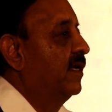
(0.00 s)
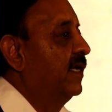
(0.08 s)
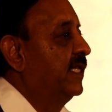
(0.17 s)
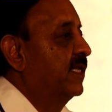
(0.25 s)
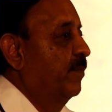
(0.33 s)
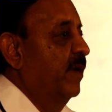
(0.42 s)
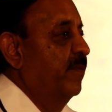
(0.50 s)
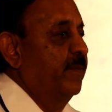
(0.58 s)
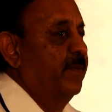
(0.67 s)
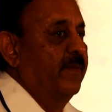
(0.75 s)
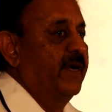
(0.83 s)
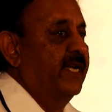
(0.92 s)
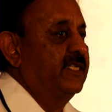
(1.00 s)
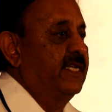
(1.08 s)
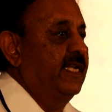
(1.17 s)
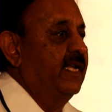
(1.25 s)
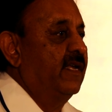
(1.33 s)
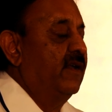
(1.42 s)
in the pulp and paper
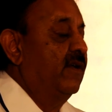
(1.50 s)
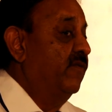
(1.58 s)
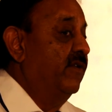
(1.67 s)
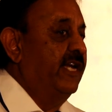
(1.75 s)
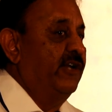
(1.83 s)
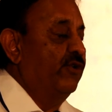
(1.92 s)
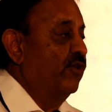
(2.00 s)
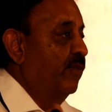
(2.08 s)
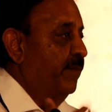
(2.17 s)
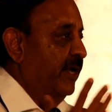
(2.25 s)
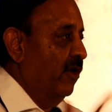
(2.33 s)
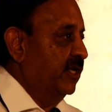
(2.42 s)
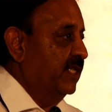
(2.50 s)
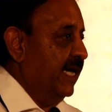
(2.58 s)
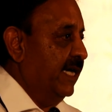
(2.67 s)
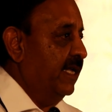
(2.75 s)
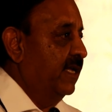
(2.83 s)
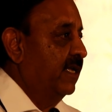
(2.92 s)
industry. We need to go beyond
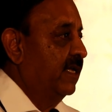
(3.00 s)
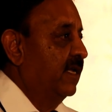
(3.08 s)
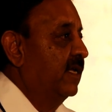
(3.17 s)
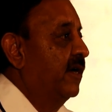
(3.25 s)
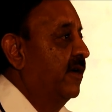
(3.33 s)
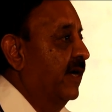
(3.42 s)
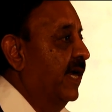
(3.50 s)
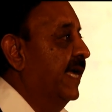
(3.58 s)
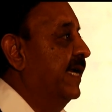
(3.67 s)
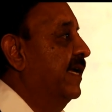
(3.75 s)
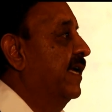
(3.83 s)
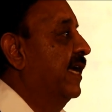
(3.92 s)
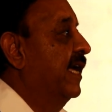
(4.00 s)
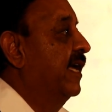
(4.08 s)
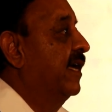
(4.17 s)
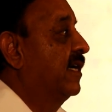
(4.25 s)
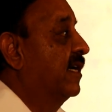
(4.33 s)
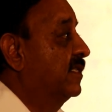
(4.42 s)
that. Try
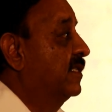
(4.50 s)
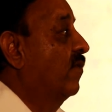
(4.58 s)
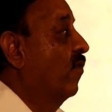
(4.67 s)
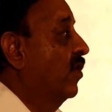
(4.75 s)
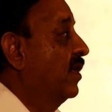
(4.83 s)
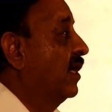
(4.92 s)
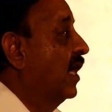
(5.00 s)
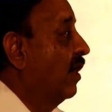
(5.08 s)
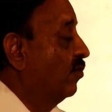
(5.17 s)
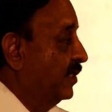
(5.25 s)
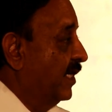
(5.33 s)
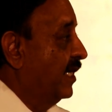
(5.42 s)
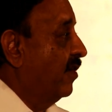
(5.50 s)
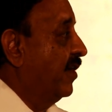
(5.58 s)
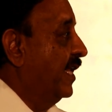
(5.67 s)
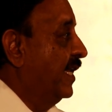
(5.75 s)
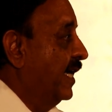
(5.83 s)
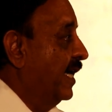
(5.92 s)
and conserve water outside our
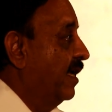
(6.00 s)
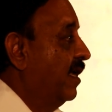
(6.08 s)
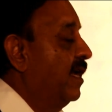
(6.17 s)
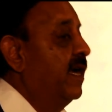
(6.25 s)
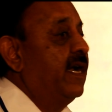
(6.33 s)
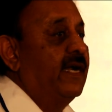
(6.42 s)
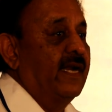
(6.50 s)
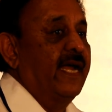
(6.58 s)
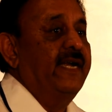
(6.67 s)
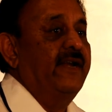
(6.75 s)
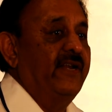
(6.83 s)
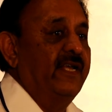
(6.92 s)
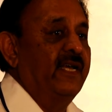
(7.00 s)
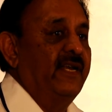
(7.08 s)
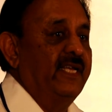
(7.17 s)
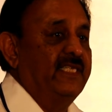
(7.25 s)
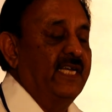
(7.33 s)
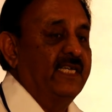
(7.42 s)
area. Try and
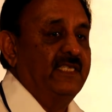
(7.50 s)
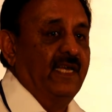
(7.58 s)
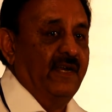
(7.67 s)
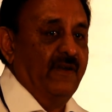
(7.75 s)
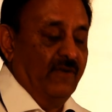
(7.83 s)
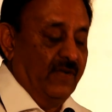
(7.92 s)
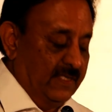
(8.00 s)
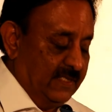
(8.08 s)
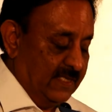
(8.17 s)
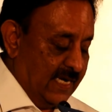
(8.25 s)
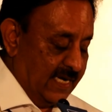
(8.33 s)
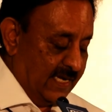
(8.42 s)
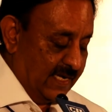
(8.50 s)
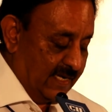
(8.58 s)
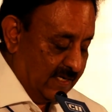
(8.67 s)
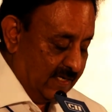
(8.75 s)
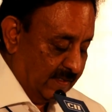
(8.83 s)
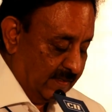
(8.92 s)
recharge the rivers
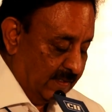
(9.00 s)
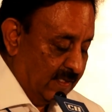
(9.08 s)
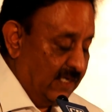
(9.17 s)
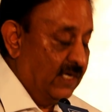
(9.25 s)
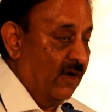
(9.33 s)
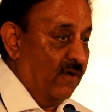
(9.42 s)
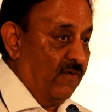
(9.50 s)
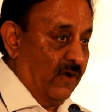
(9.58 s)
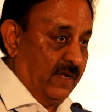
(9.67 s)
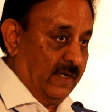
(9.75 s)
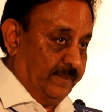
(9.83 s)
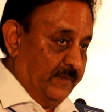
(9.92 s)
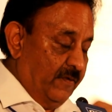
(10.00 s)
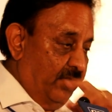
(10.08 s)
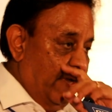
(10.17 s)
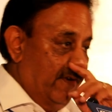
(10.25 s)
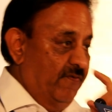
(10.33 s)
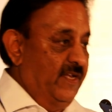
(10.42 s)
and groundwater. In
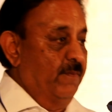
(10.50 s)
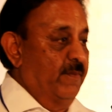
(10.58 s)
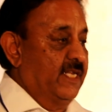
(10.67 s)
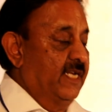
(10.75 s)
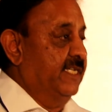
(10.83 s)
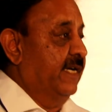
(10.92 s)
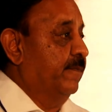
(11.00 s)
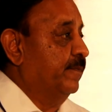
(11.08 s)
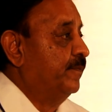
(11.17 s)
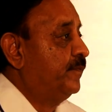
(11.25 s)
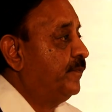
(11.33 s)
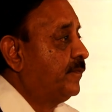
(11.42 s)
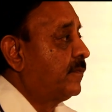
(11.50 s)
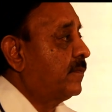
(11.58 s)
fact, we in Bhadrachalam